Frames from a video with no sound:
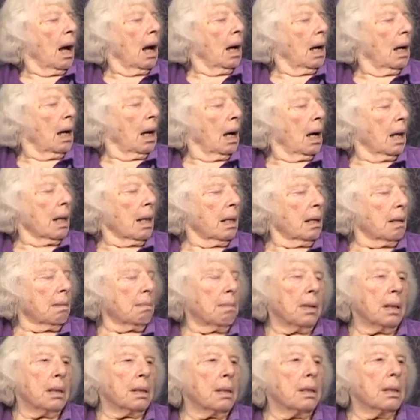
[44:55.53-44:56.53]
Uh, I think
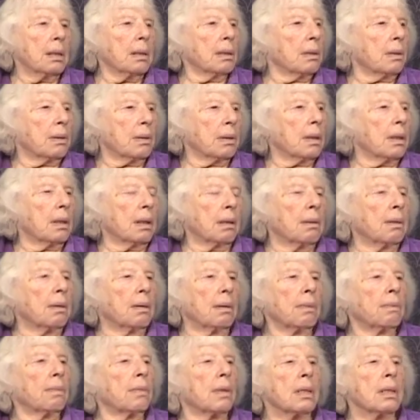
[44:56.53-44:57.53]
my children are
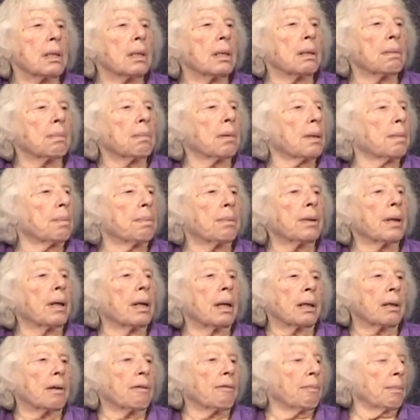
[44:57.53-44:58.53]
reasonably
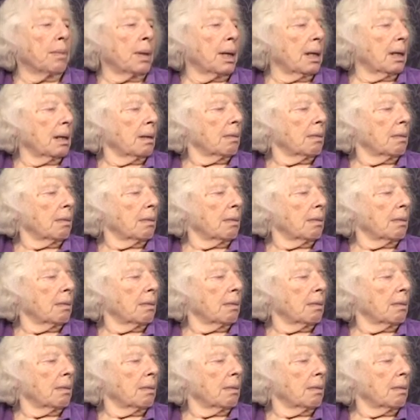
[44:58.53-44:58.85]
proud of me.